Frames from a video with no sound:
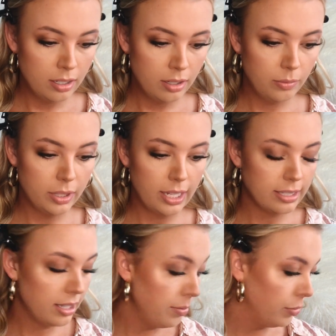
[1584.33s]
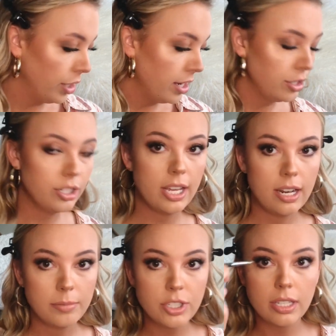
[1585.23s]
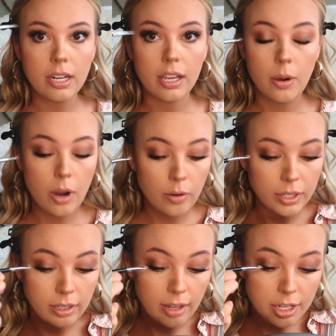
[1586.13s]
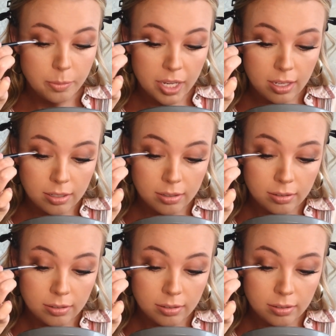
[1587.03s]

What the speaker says: with that same brush, and I'm just gonna go over the lash band.